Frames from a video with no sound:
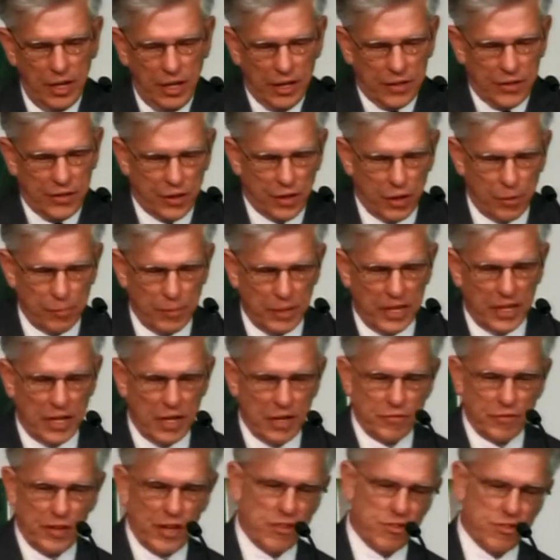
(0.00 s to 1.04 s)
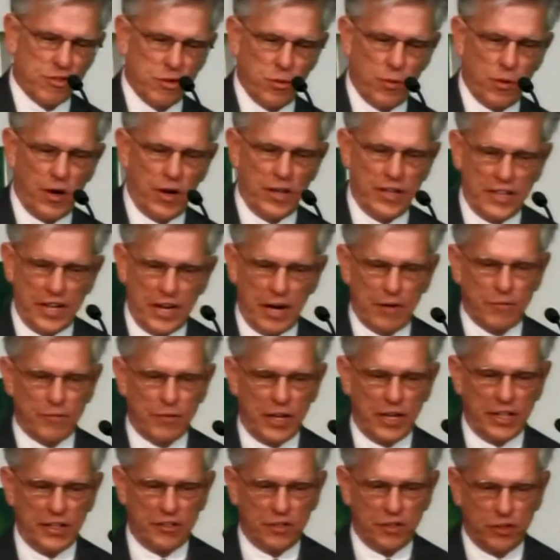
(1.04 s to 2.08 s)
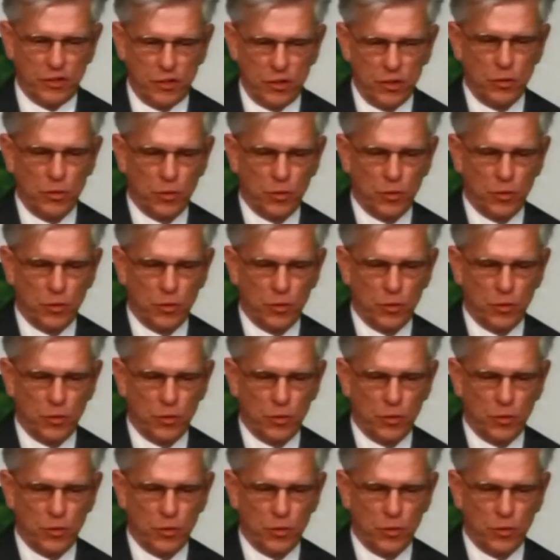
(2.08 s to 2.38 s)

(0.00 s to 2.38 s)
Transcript: There are many of us who are endeavoring to do